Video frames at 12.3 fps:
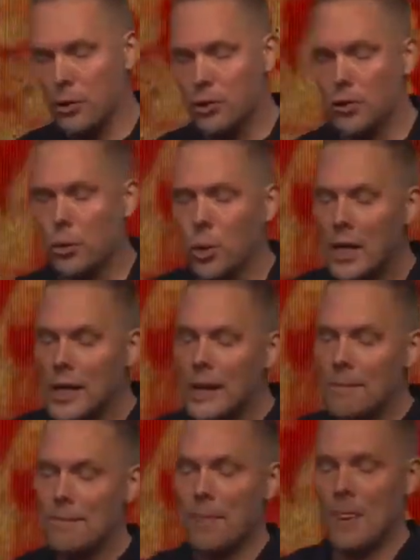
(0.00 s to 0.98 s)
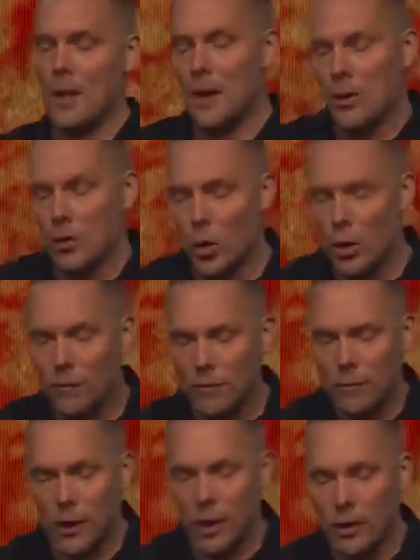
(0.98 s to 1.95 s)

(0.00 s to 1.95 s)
And there's three sort of